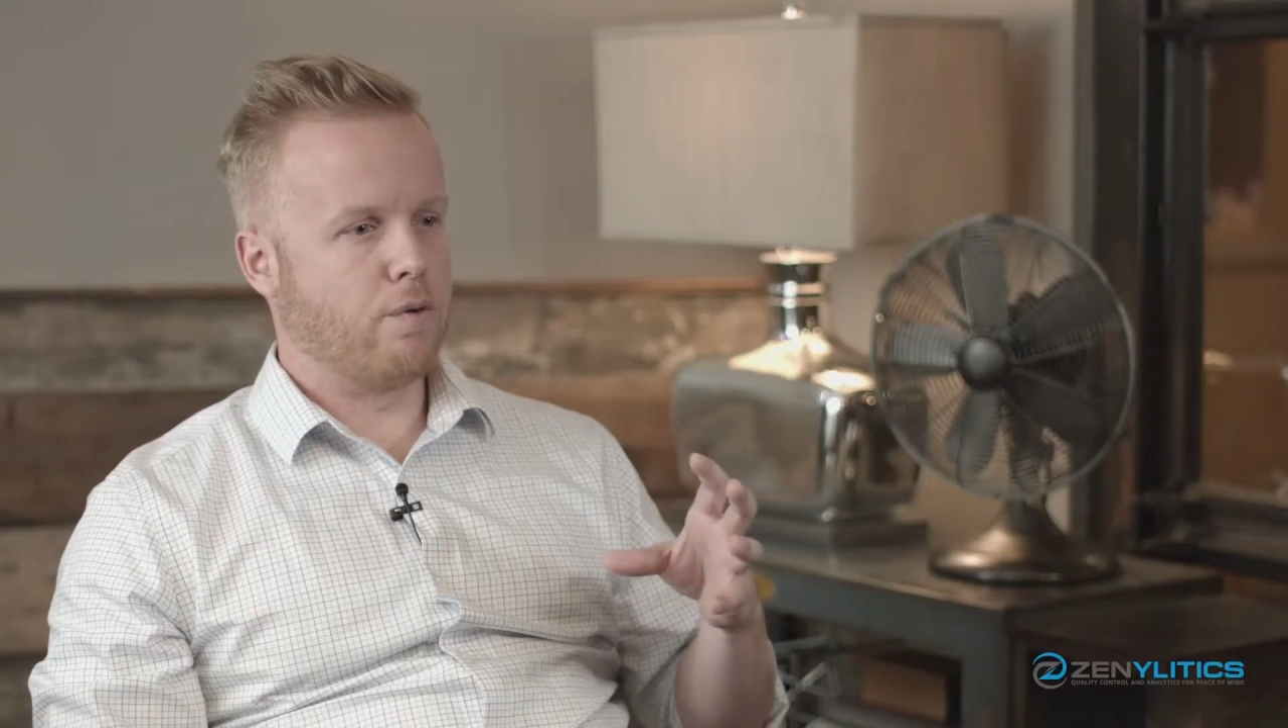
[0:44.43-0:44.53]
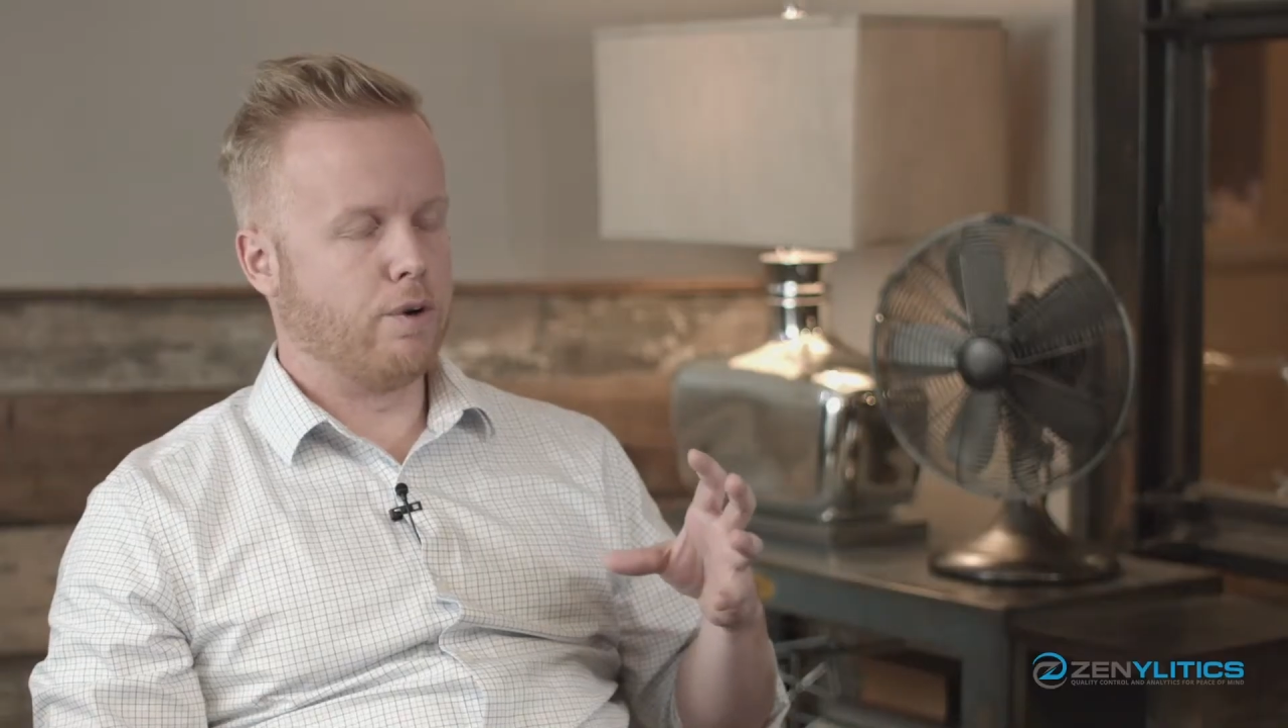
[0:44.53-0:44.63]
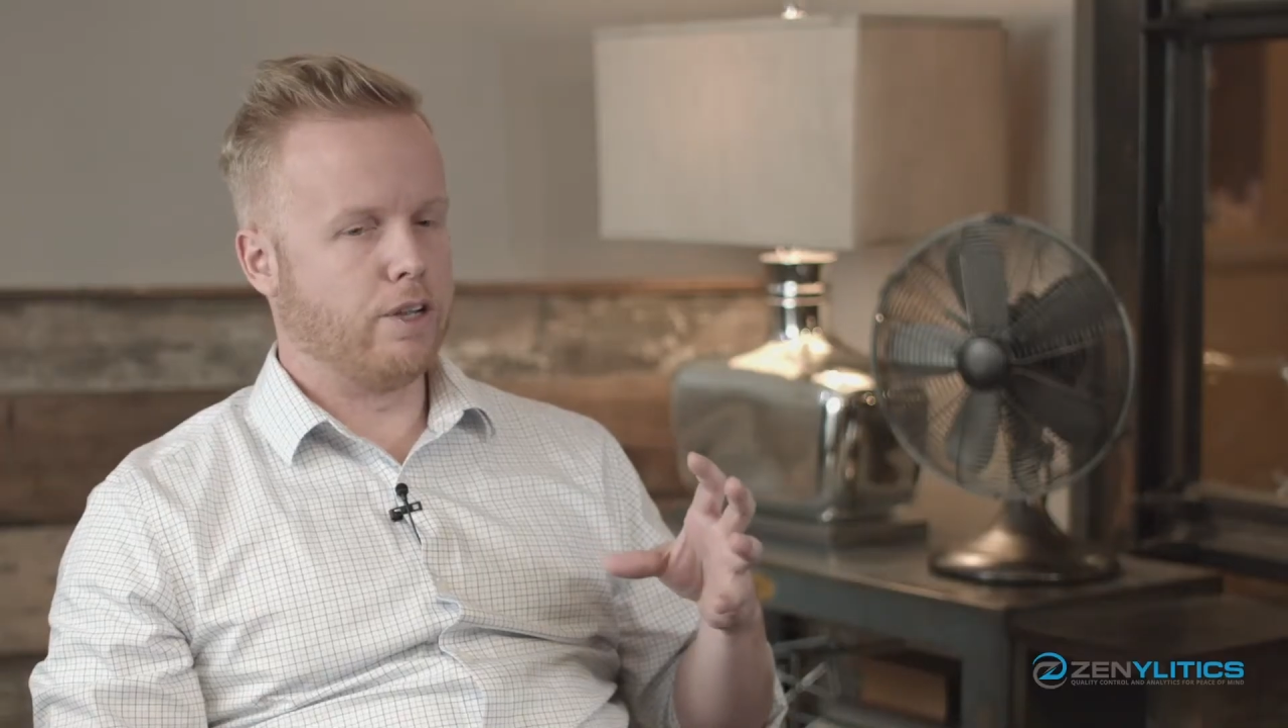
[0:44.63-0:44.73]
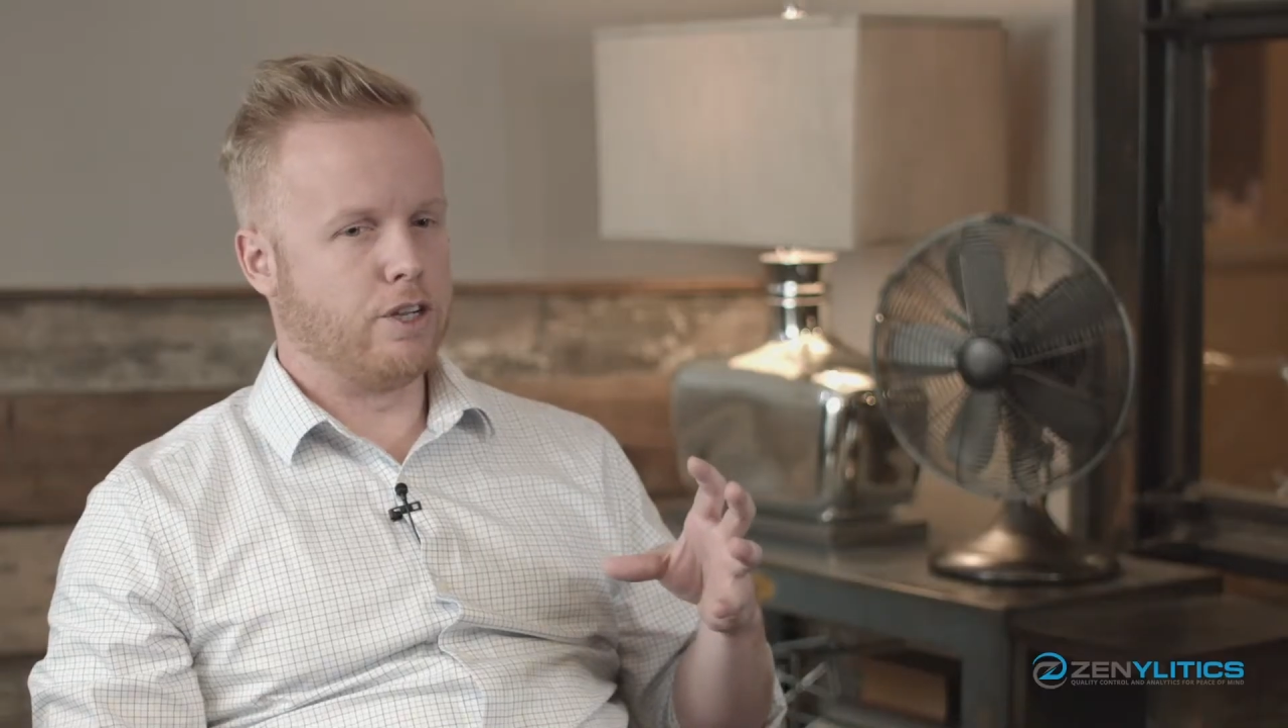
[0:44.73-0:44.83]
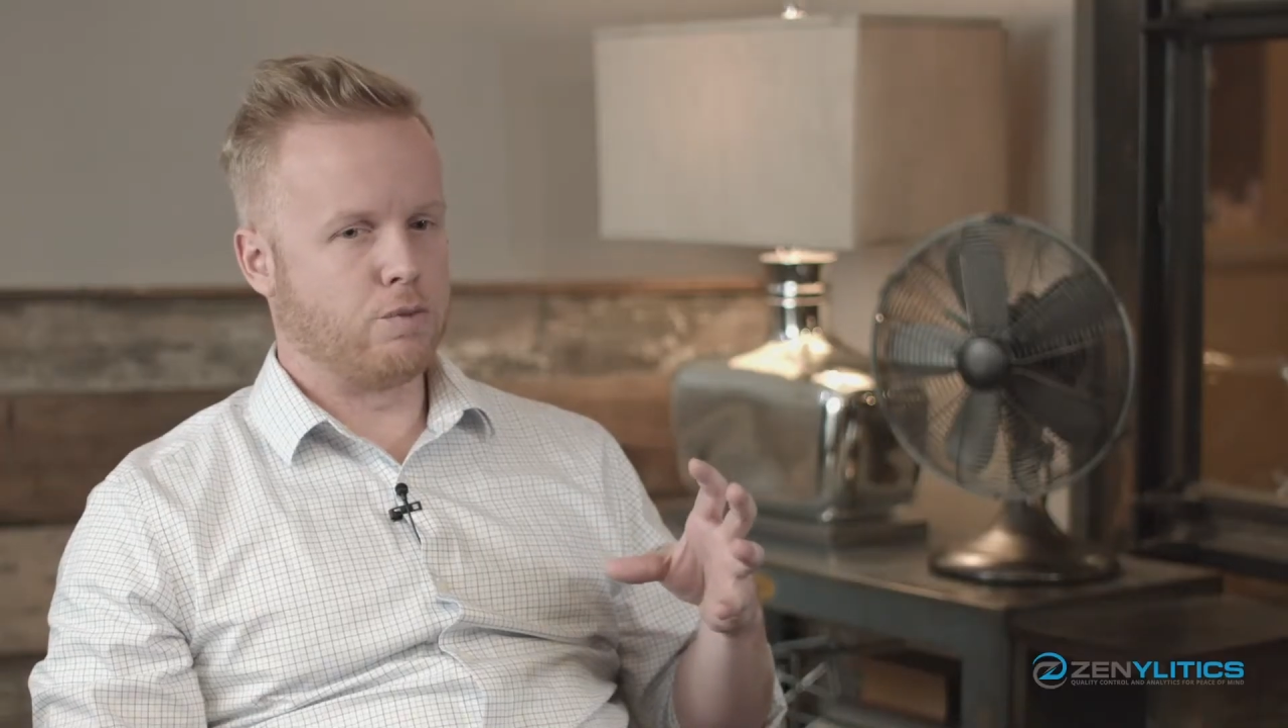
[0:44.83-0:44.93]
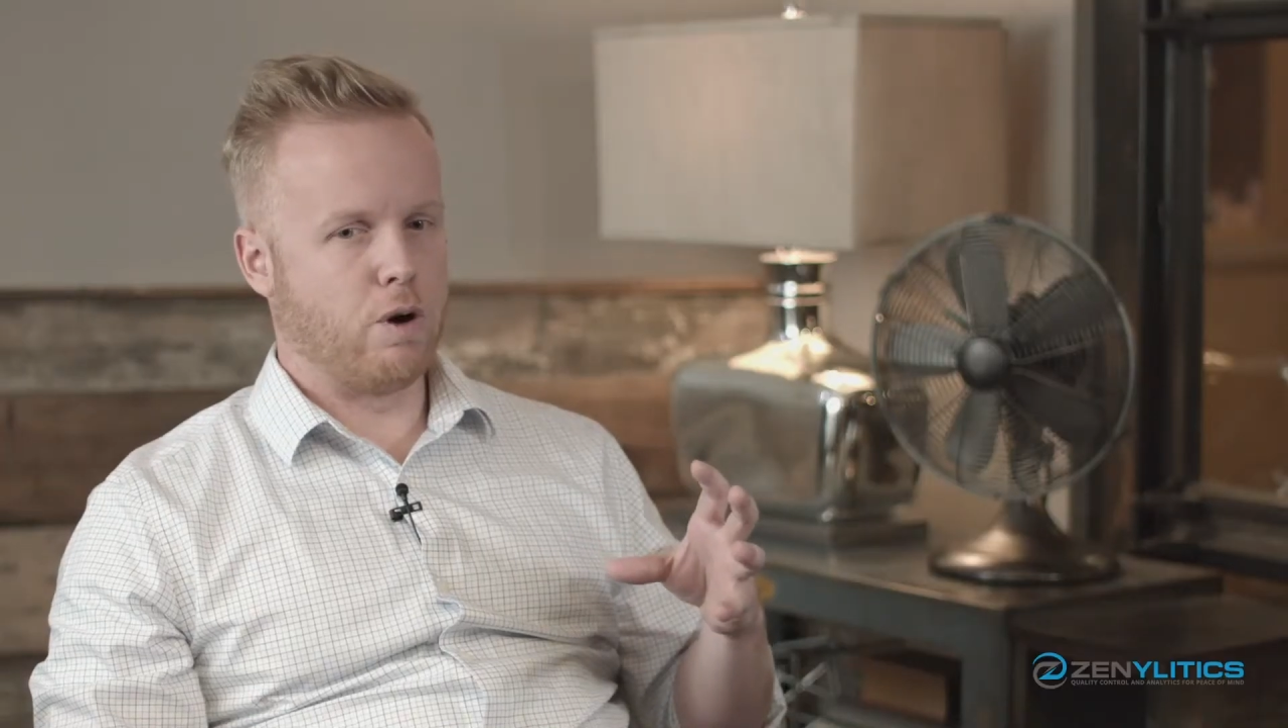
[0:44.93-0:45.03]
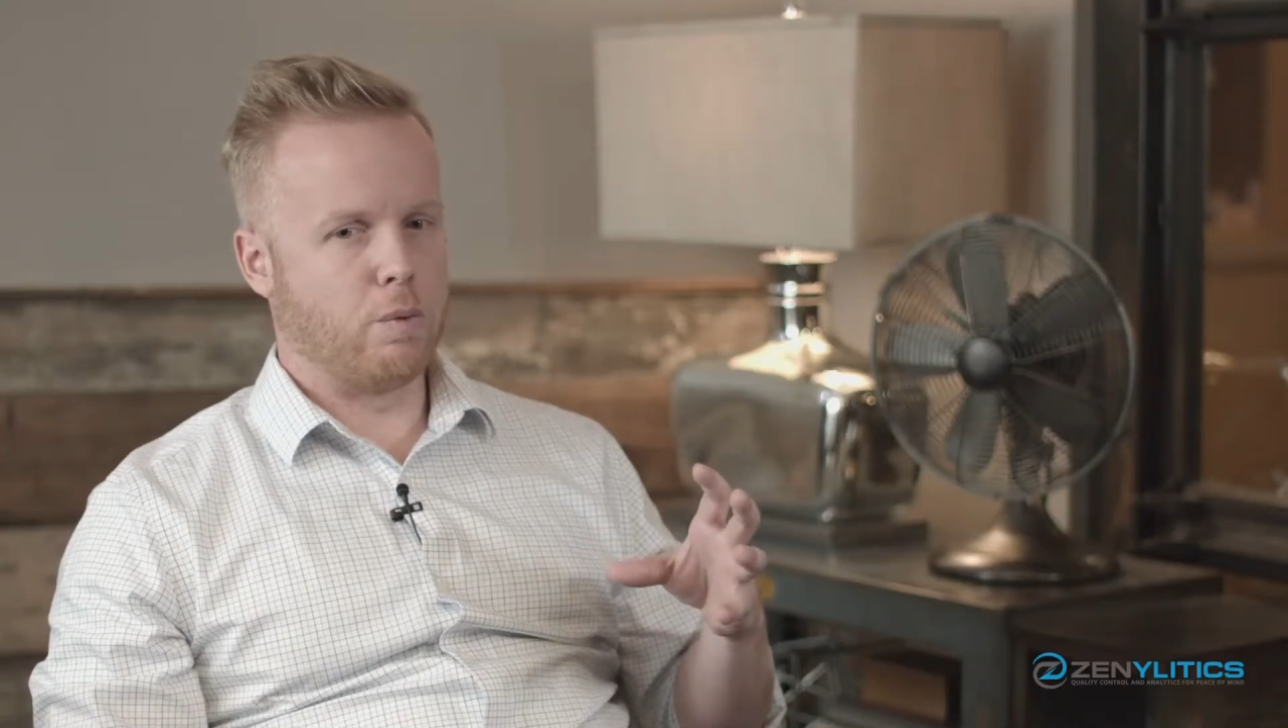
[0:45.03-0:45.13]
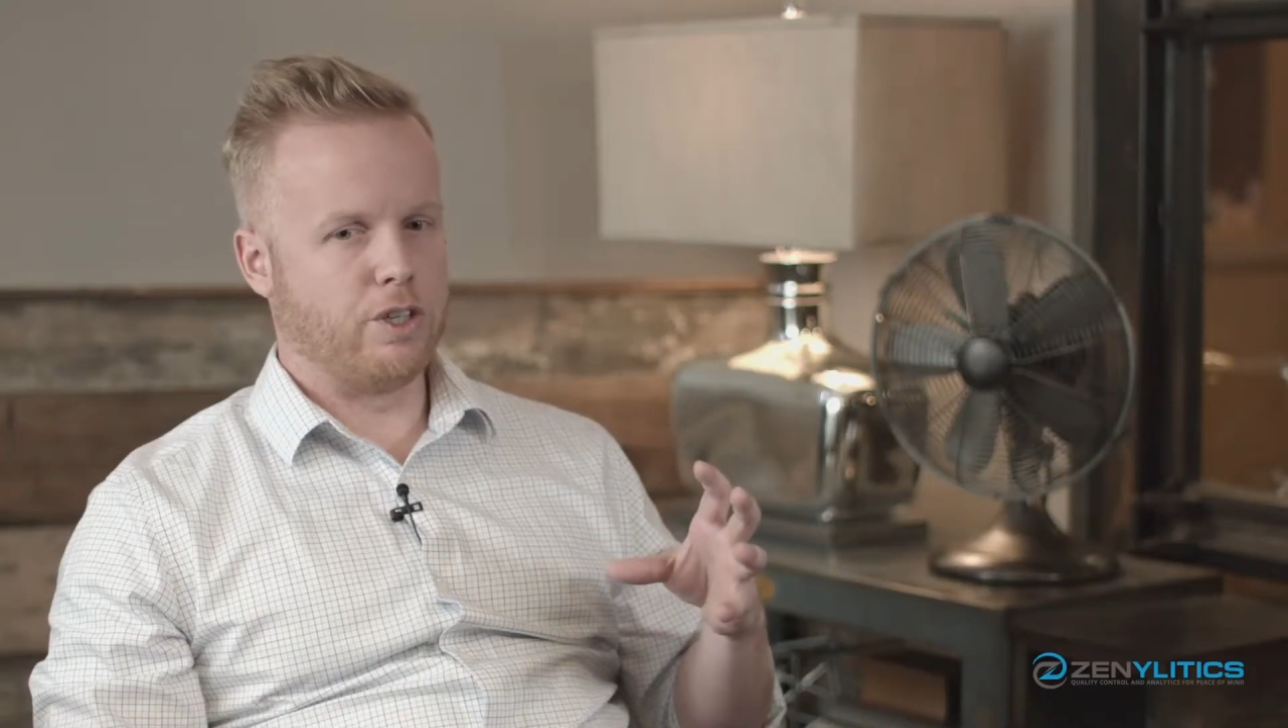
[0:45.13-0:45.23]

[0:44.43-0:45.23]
really is where